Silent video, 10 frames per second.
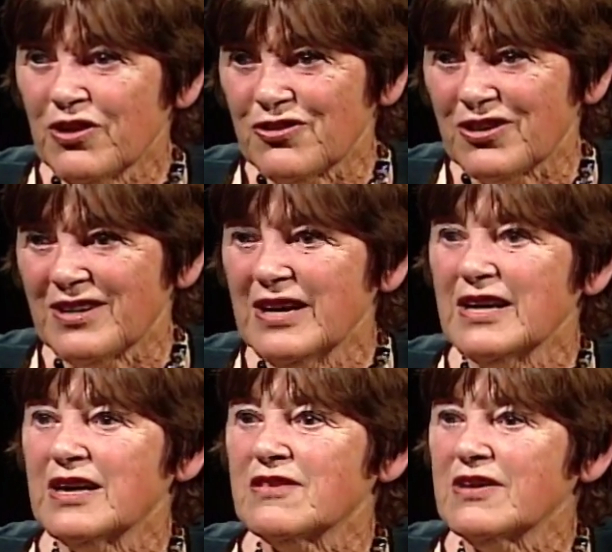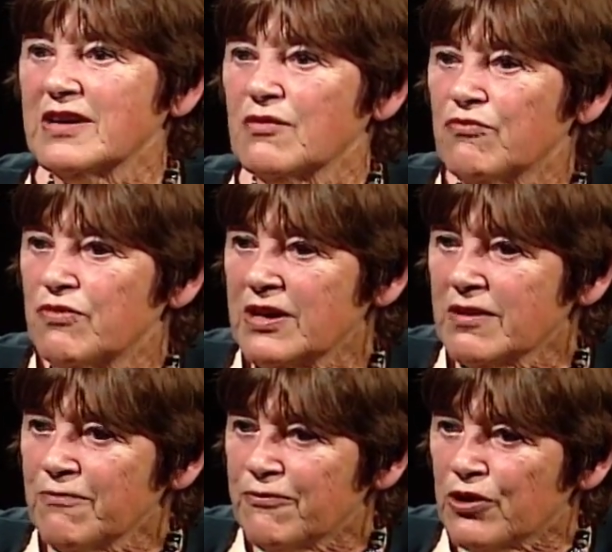judging, it's
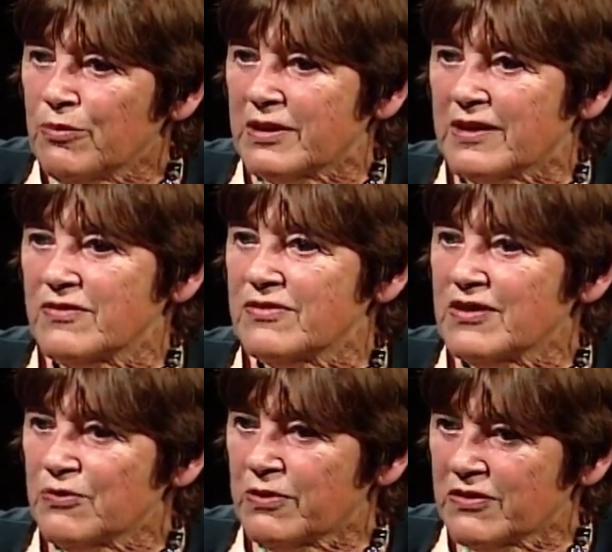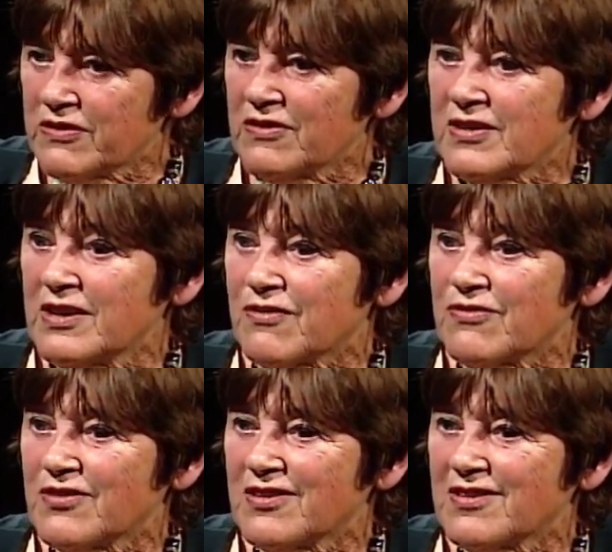reconfirming this was his
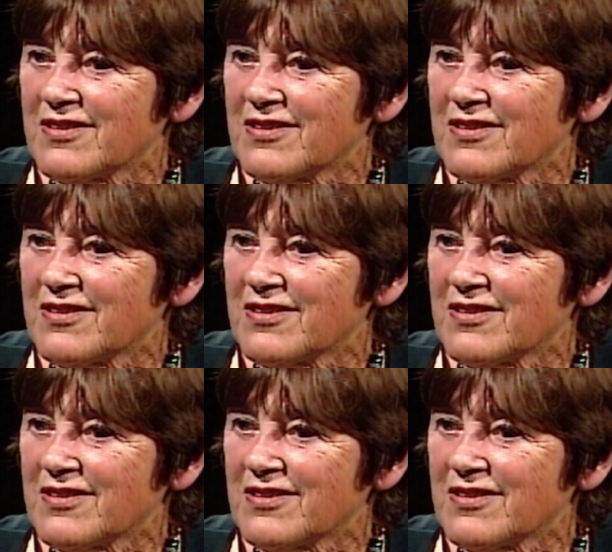gift.